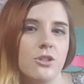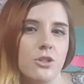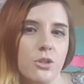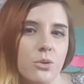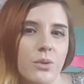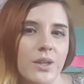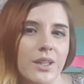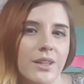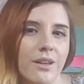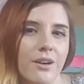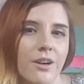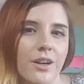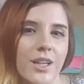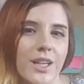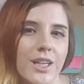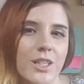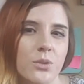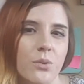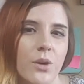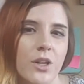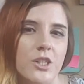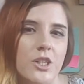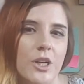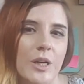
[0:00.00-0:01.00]
Do we let our
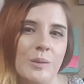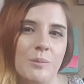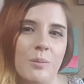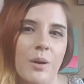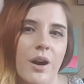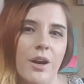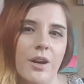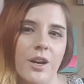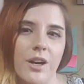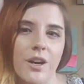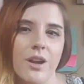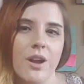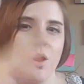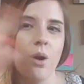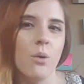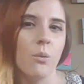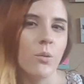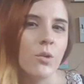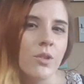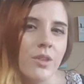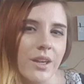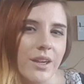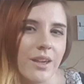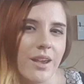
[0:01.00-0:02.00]
kids watch Harry Potter?
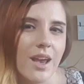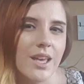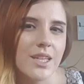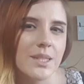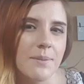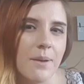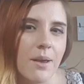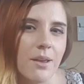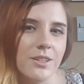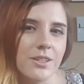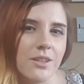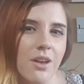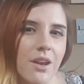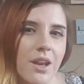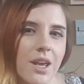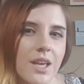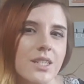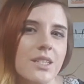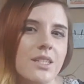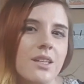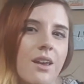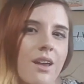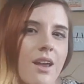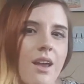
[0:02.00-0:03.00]
Will they cast spells on
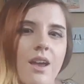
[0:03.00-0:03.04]
us?